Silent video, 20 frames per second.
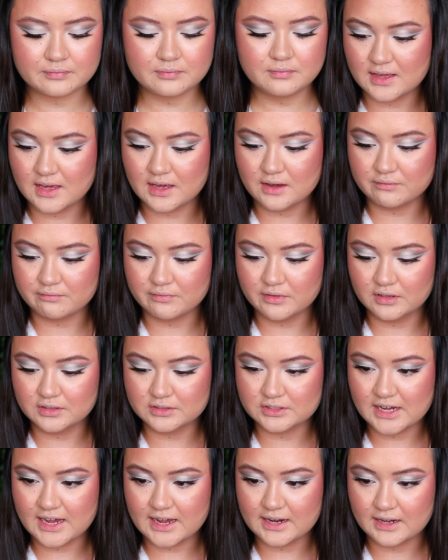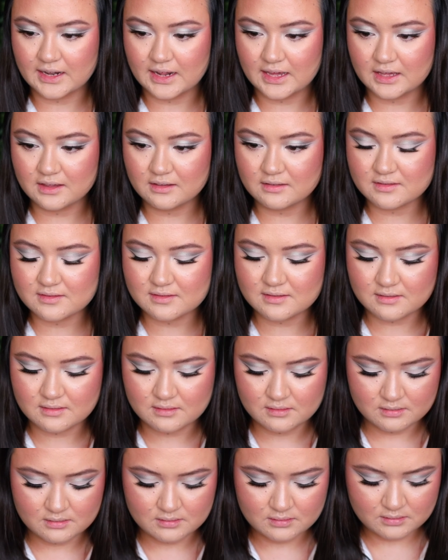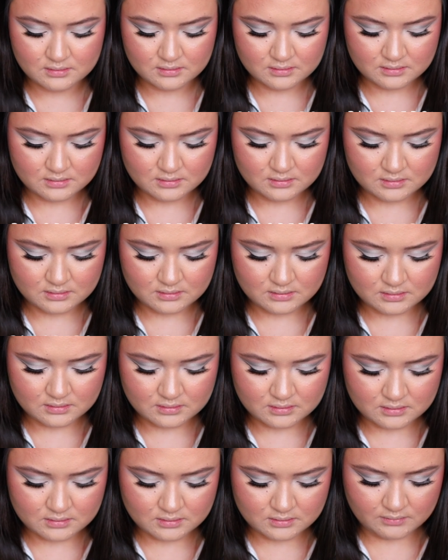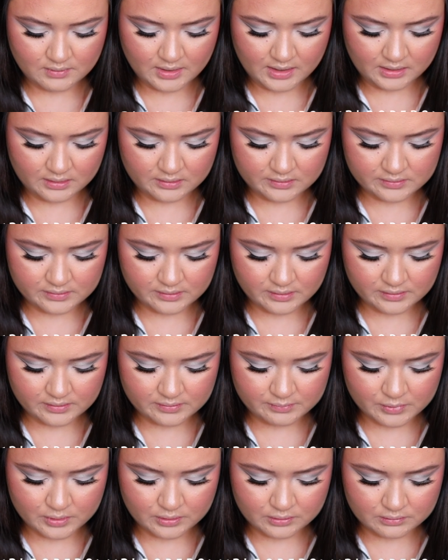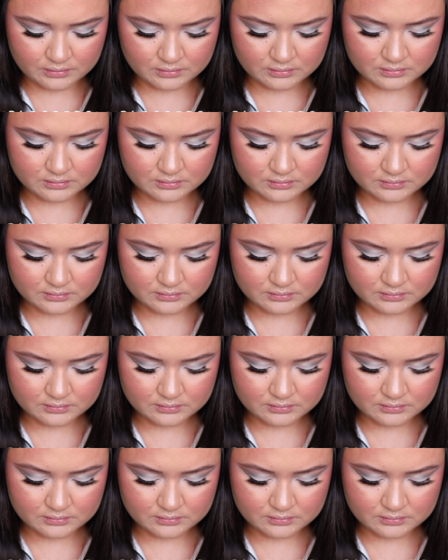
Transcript: The Real Techniques. Writing is so small.